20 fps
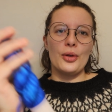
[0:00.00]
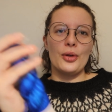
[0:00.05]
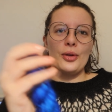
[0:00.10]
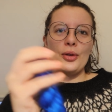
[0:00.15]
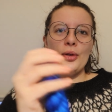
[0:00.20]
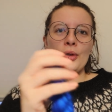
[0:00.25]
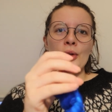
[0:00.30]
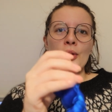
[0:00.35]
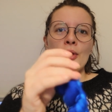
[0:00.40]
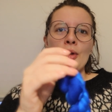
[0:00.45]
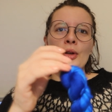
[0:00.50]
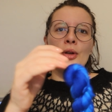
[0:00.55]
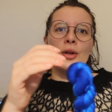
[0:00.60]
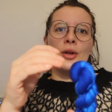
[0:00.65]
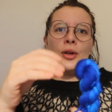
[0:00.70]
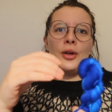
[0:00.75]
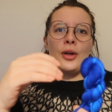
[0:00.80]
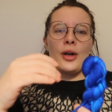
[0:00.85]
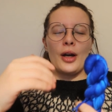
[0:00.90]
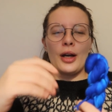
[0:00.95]
do,
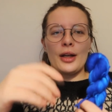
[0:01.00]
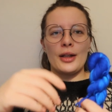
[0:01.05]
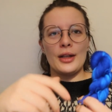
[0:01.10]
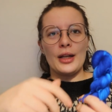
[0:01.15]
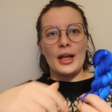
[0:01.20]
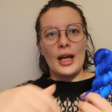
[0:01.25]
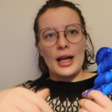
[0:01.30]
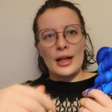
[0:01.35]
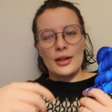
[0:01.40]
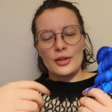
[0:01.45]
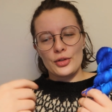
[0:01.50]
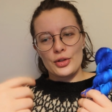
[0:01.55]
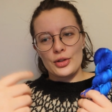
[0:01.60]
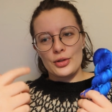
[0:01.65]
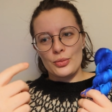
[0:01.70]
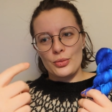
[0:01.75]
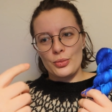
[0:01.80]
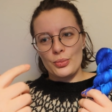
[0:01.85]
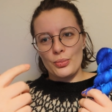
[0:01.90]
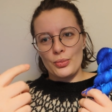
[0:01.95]
I can
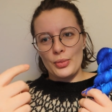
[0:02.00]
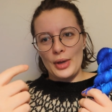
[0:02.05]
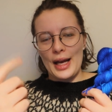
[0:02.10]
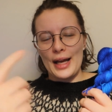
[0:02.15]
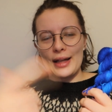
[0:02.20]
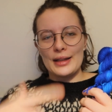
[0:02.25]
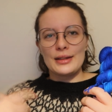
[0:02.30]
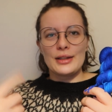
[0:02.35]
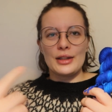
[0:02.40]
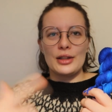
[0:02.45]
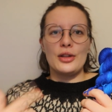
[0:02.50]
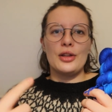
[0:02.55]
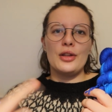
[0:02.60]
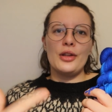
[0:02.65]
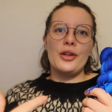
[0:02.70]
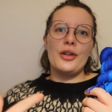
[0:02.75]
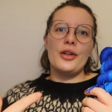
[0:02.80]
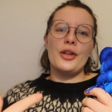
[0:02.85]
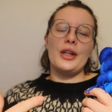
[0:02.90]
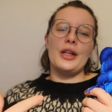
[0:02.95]
end
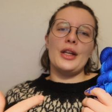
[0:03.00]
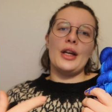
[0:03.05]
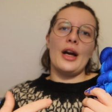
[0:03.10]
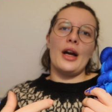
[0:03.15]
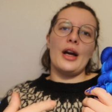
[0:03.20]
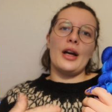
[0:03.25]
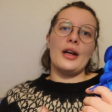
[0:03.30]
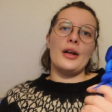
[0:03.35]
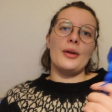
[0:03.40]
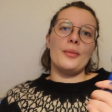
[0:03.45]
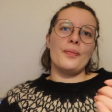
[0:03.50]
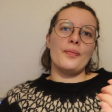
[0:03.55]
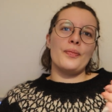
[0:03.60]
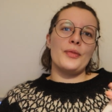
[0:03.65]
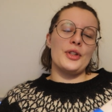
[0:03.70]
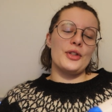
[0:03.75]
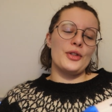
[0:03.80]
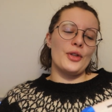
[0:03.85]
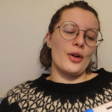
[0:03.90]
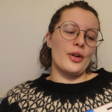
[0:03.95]
the
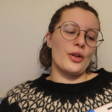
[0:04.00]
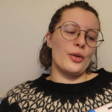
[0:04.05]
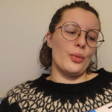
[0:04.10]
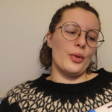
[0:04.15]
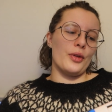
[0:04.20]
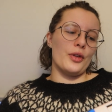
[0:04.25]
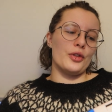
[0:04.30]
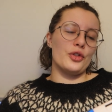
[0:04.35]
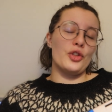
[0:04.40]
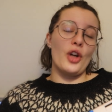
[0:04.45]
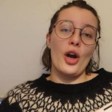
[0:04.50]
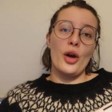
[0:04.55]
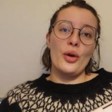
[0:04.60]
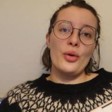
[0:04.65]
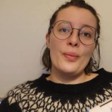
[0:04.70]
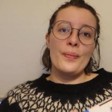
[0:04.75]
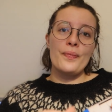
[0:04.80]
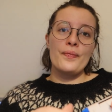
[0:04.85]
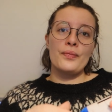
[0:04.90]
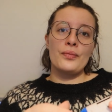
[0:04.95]
um, sock with the
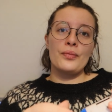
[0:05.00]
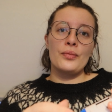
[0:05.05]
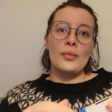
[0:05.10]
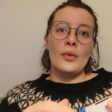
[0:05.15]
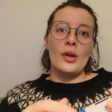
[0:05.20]
toe